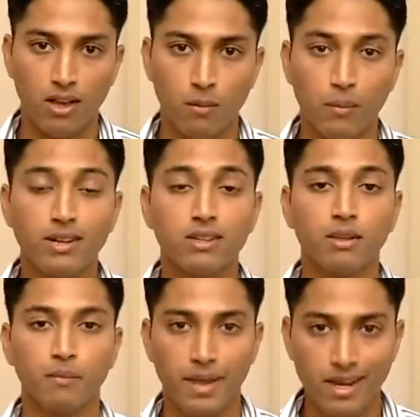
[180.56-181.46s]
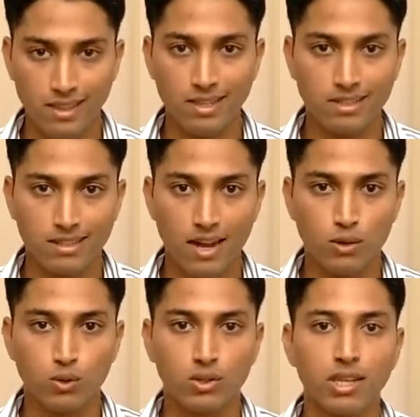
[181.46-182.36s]
But the main thing is that
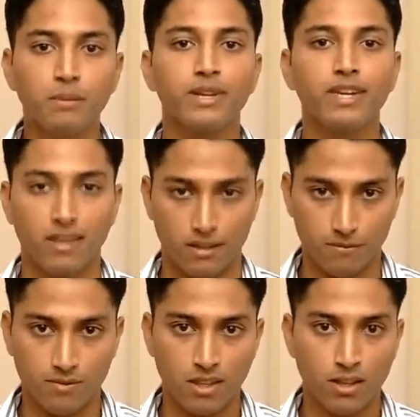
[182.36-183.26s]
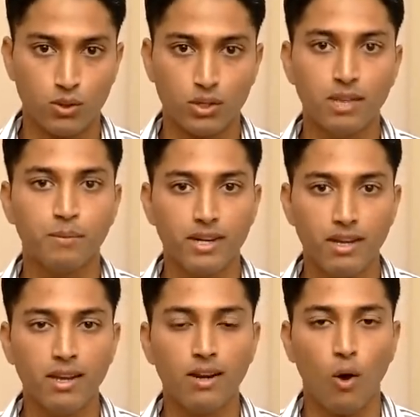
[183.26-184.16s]
you should keep reading. You should keep
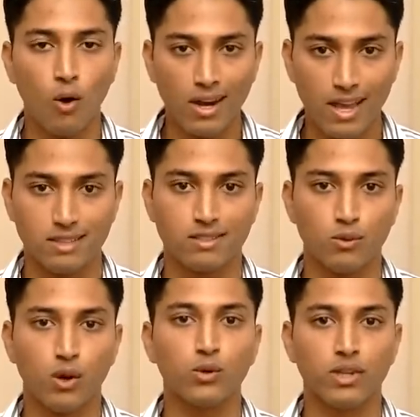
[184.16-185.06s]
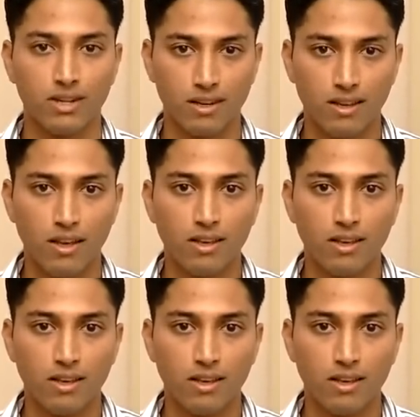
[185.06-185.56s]
reading and organize what you read.